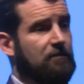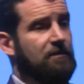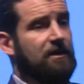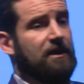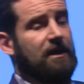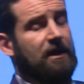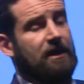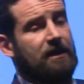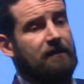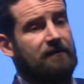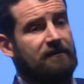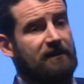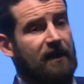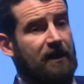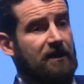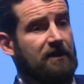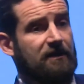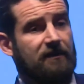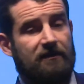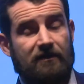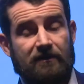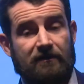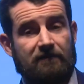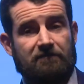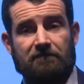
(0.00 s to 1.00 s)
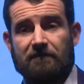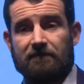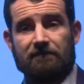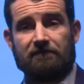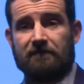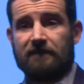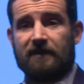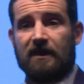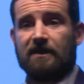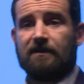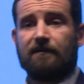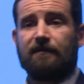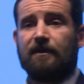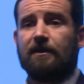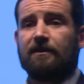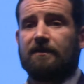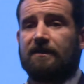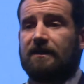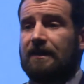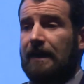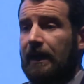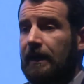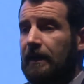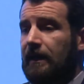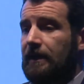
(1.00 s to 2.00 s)
be tens of years,
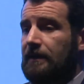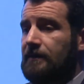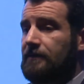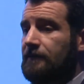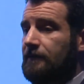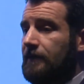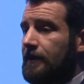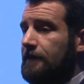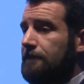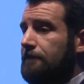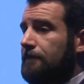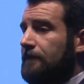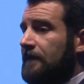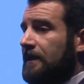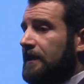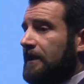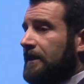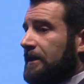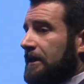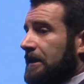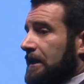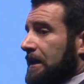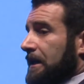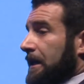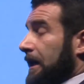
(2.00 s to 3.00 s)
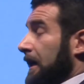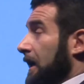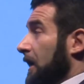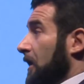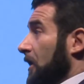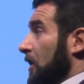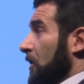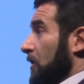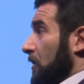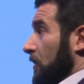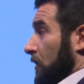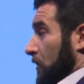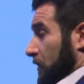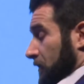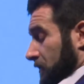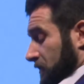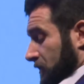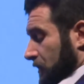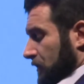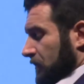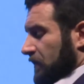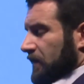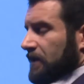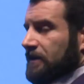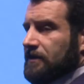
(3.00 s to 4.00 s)
decades, right?
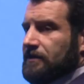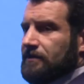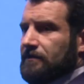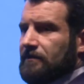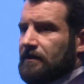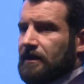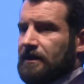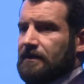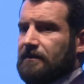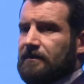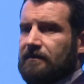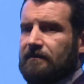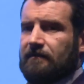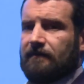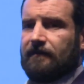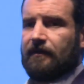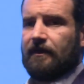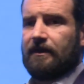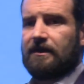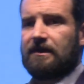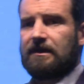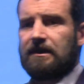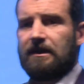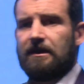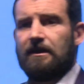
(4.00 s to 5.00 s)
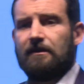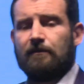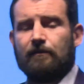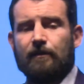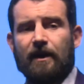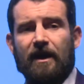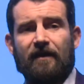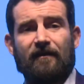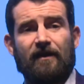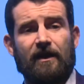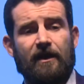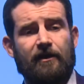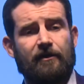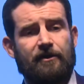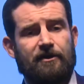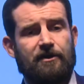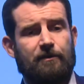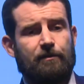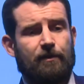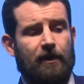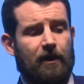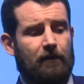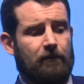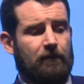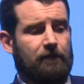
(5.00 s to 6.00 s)
Two things arise. Firstly, we have an energy
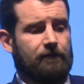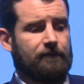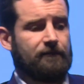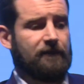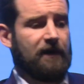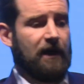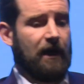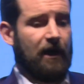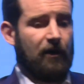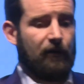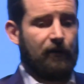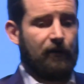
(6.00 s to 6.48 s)
problem. How